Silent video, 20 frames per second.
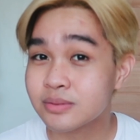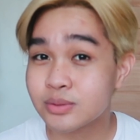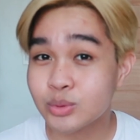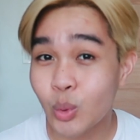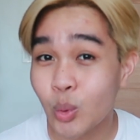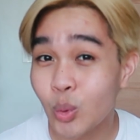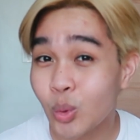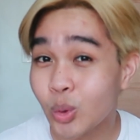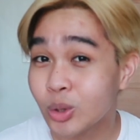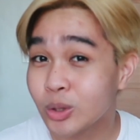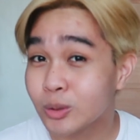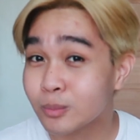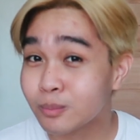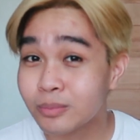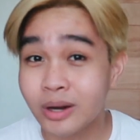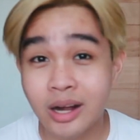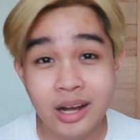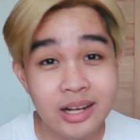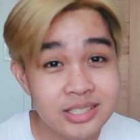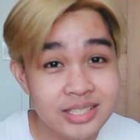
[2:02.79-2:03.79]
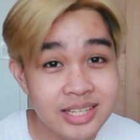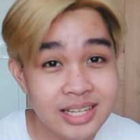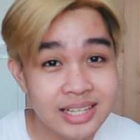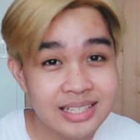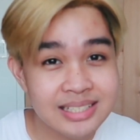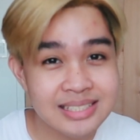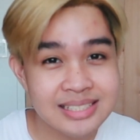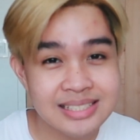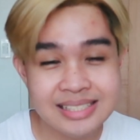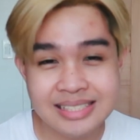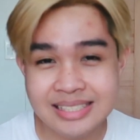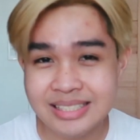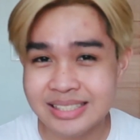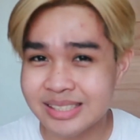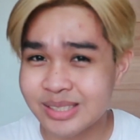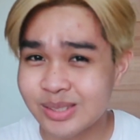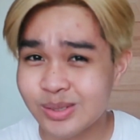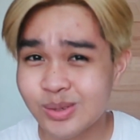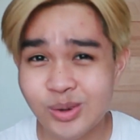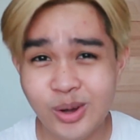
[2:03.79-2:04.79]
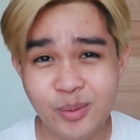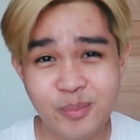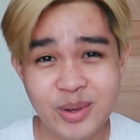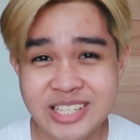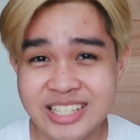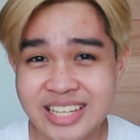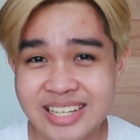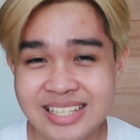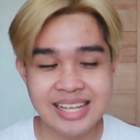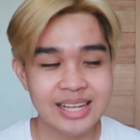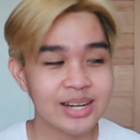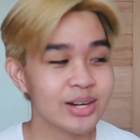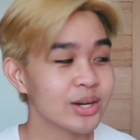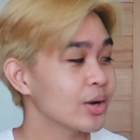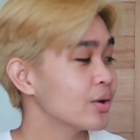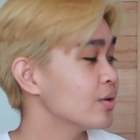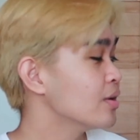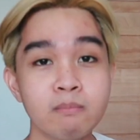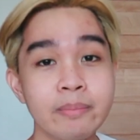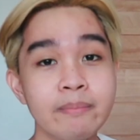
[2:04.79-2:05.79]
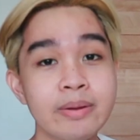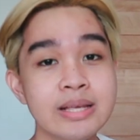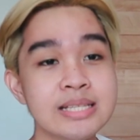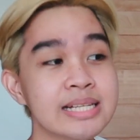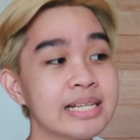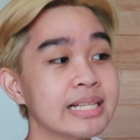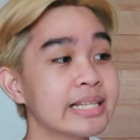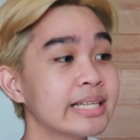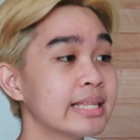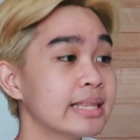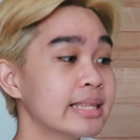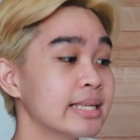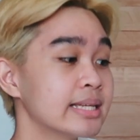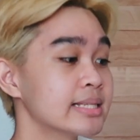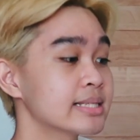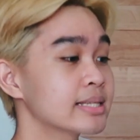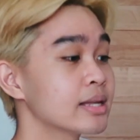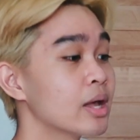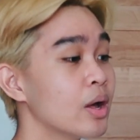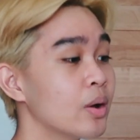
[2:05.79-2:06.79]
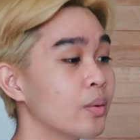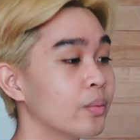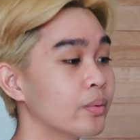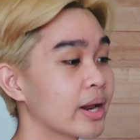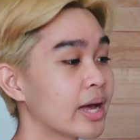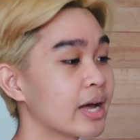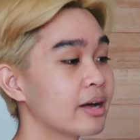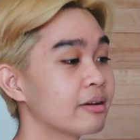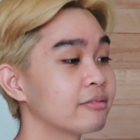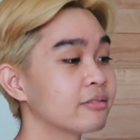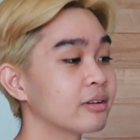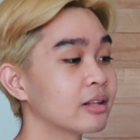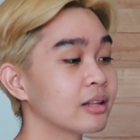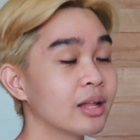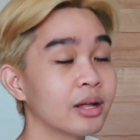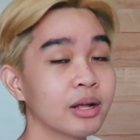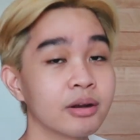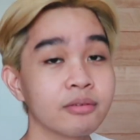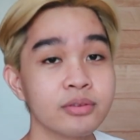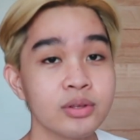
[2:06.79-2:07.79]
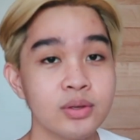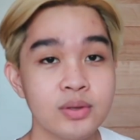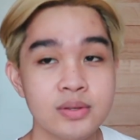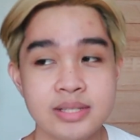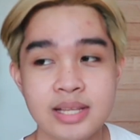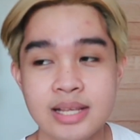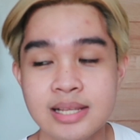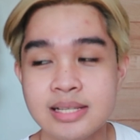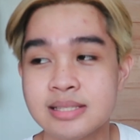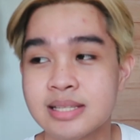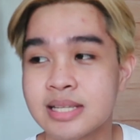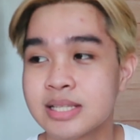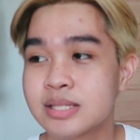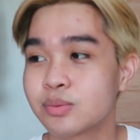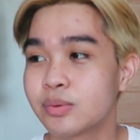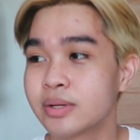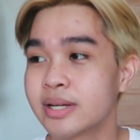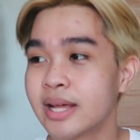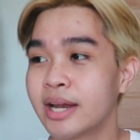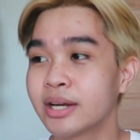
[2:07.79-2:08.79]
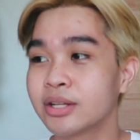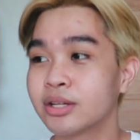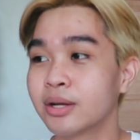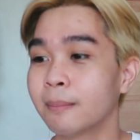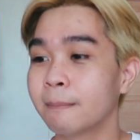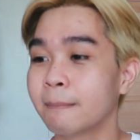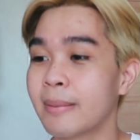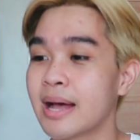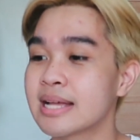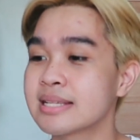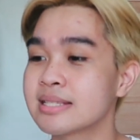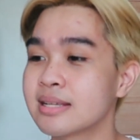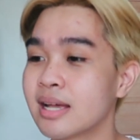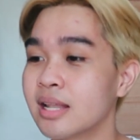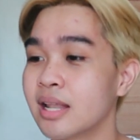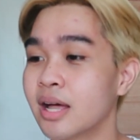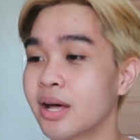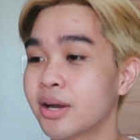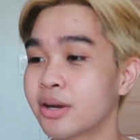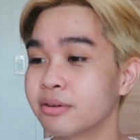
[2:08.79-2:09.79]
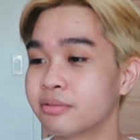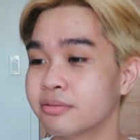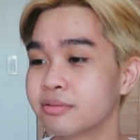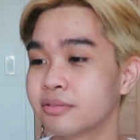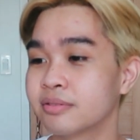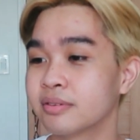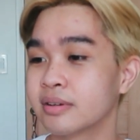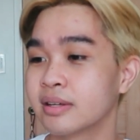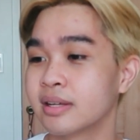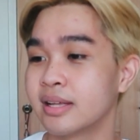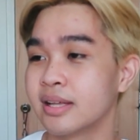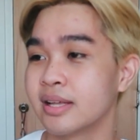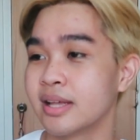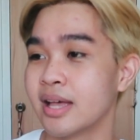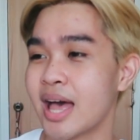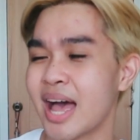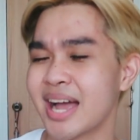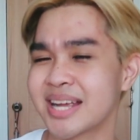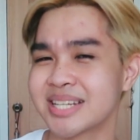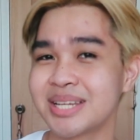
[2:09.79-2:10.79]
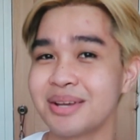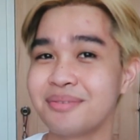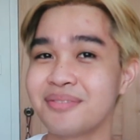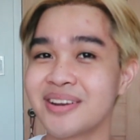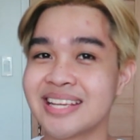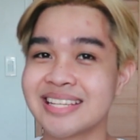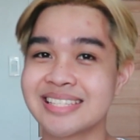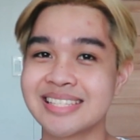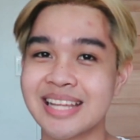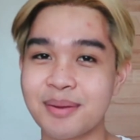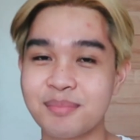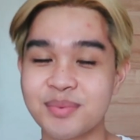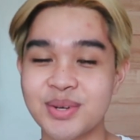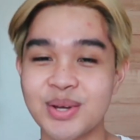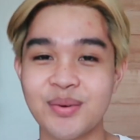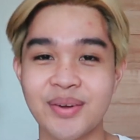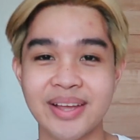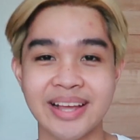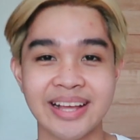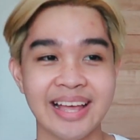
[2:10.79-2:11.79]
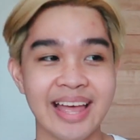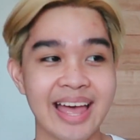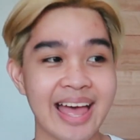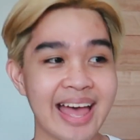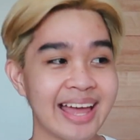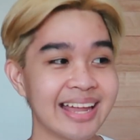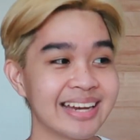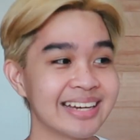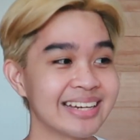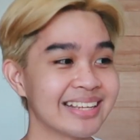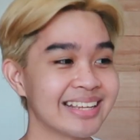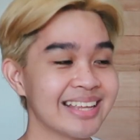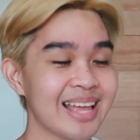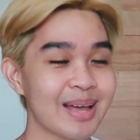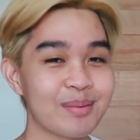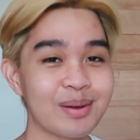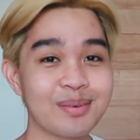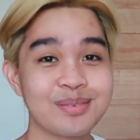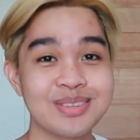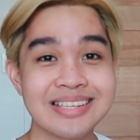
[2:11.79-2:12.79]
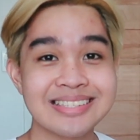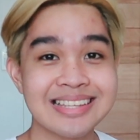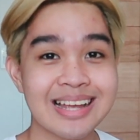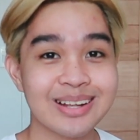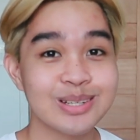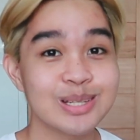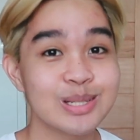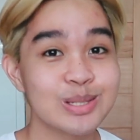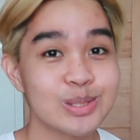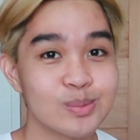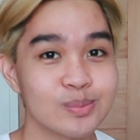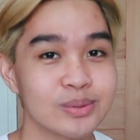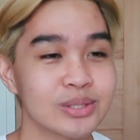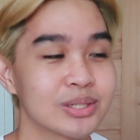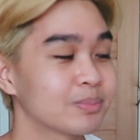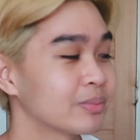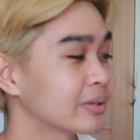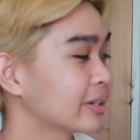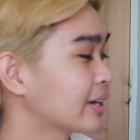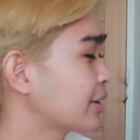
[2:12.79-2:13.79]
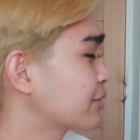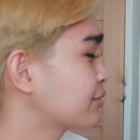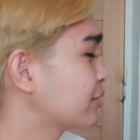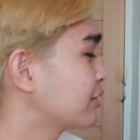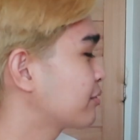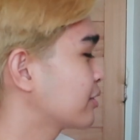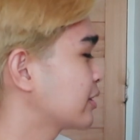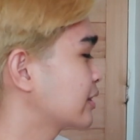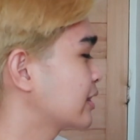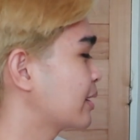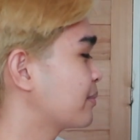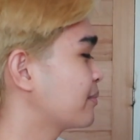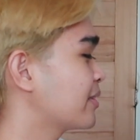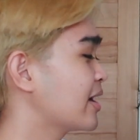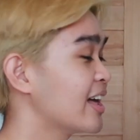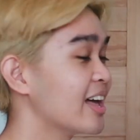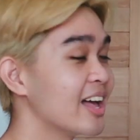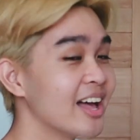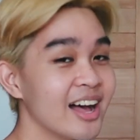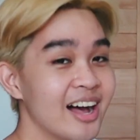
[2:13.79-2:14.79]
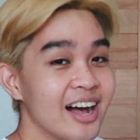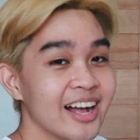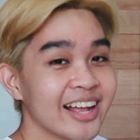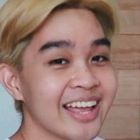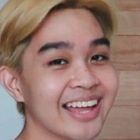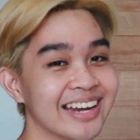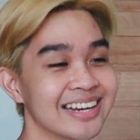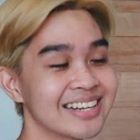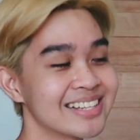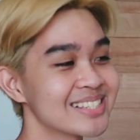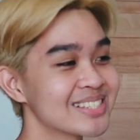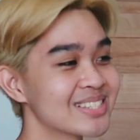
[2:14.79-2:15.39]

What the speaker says: school projects, to commissions, I don't know. But basically these would have a lot of uses. This would encompass a lot of activities that I'm doing, and yeah, but I'm just actually super duper grateful for them again.